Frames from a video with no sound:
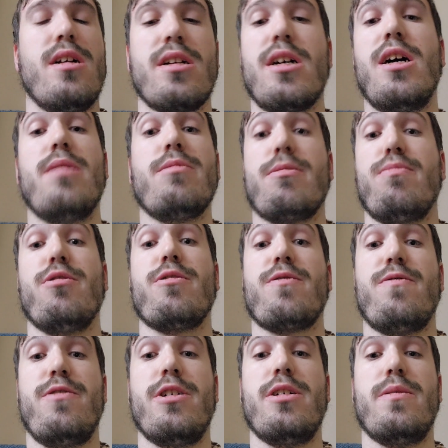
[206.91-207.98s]
comic book
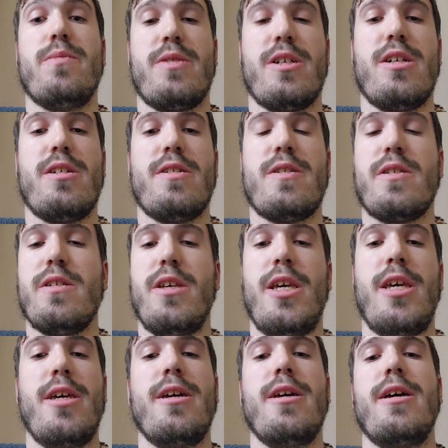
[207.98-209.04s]
films,
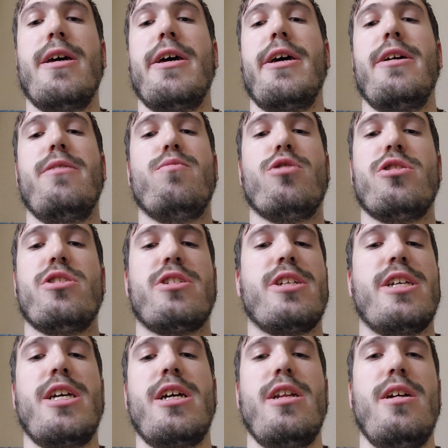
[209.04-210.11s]
honestly. We're just
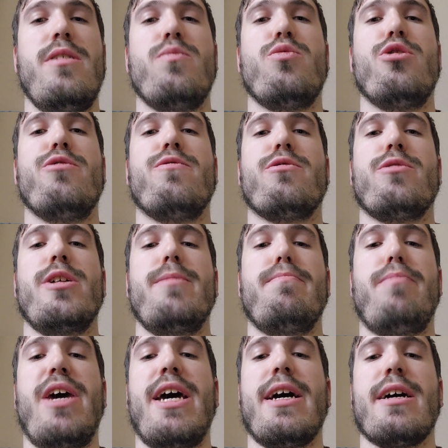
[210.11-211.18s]
getting Wolverine
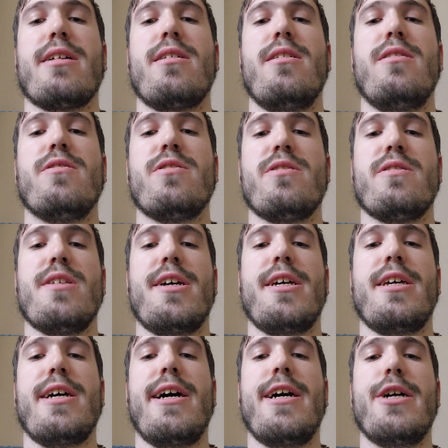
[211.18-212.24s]
back. It's
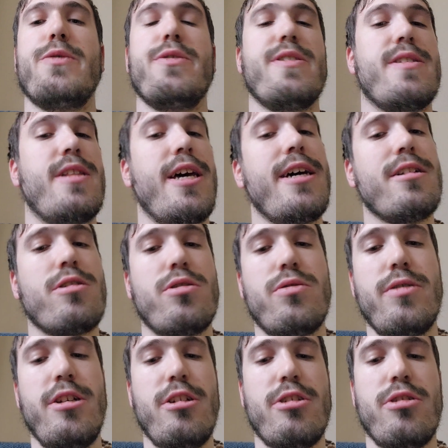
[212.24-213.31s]
like, how is that
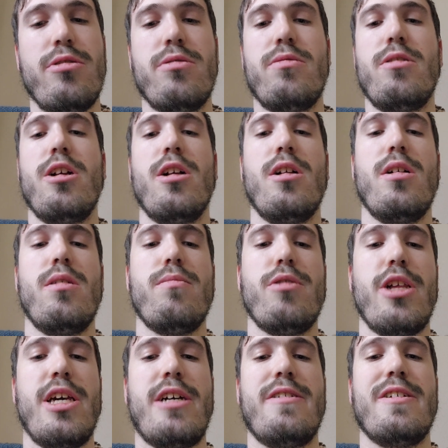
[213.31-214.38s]
going to
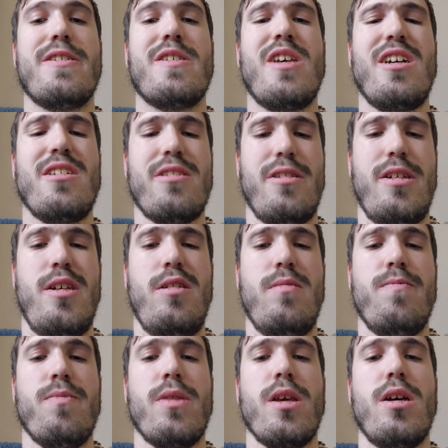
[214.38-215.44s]
play out exactly?
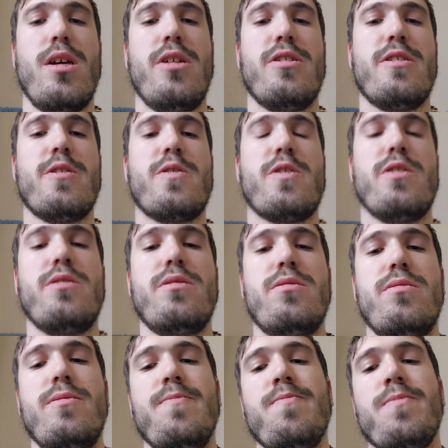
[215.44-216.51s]
And
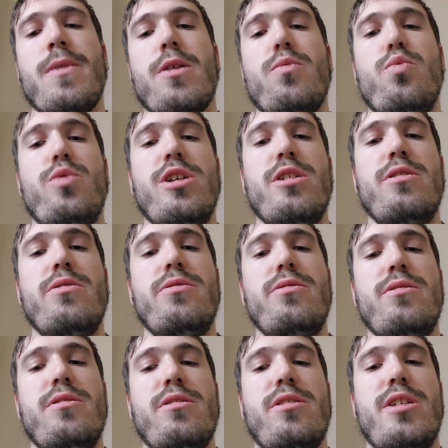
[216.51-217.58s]
also,
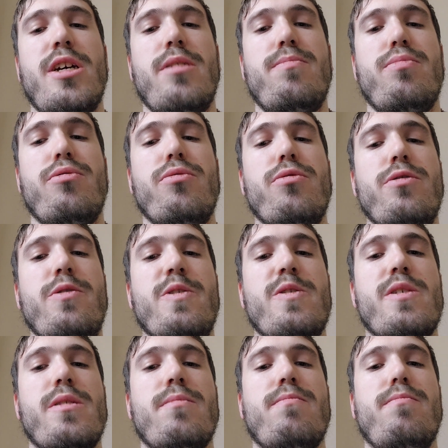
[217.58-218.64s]
will
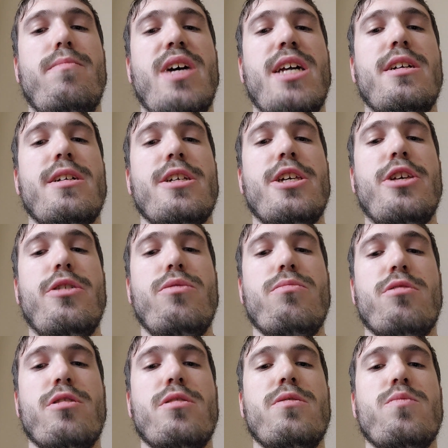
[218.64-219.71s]
Deadpool's meta
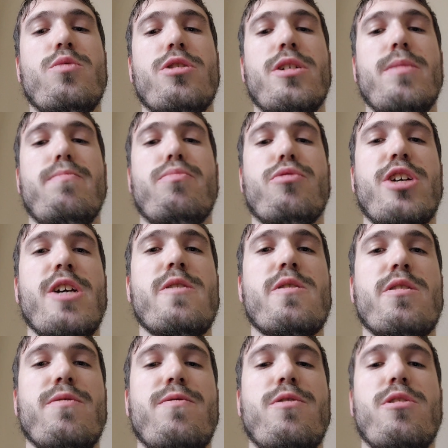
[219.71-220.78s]
humor, where he breaks
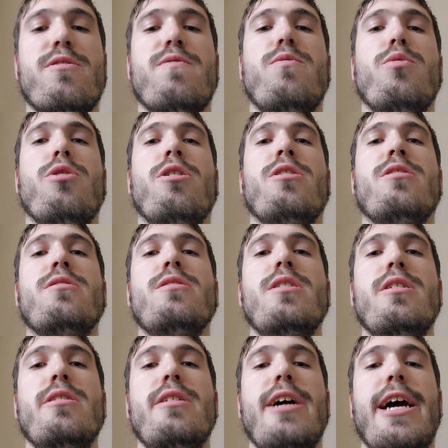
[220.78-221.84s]
the fourth wall,
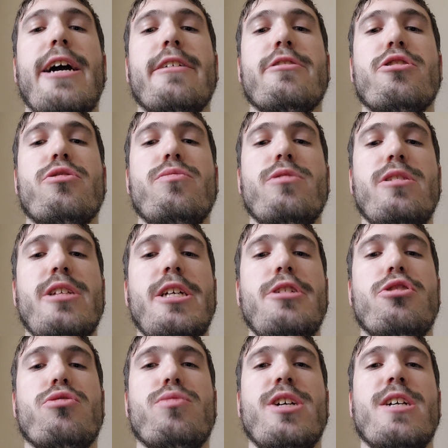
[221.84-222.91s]
actually
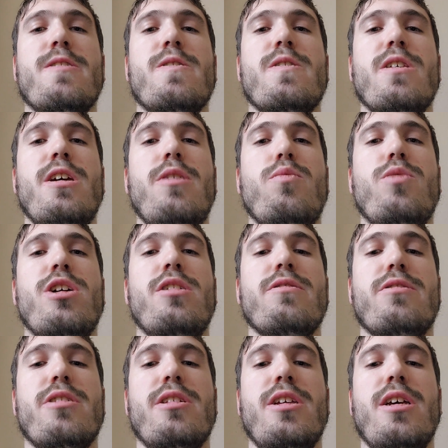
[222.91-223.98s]
translate well
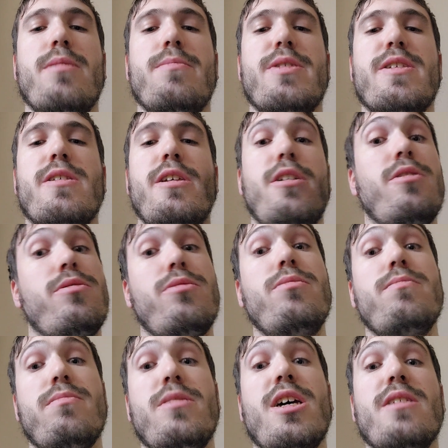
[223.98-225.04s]
to the MCU?
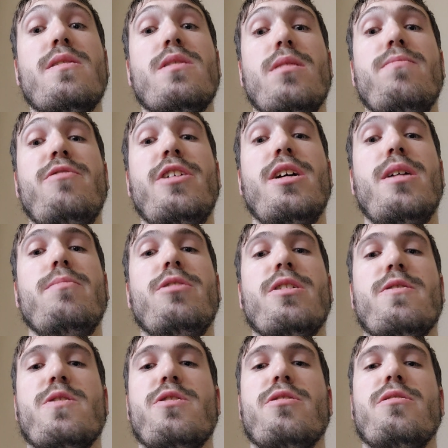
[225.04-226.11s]
That's something I'm
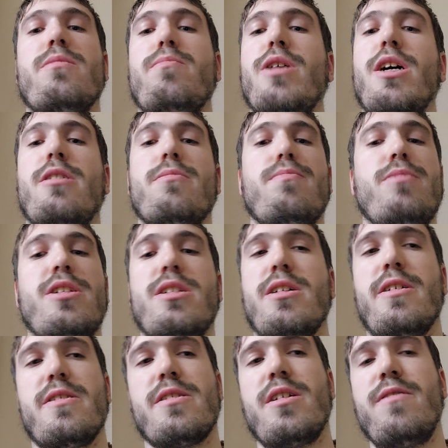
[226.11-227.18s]
concerned about,
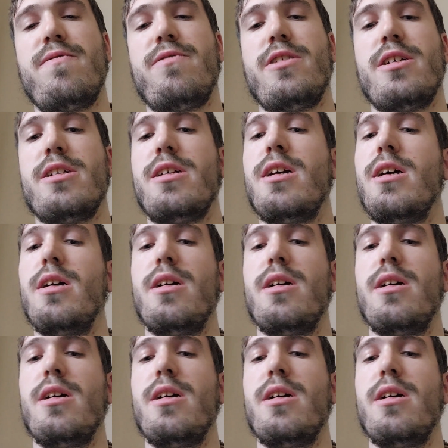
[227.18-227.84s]
because I thought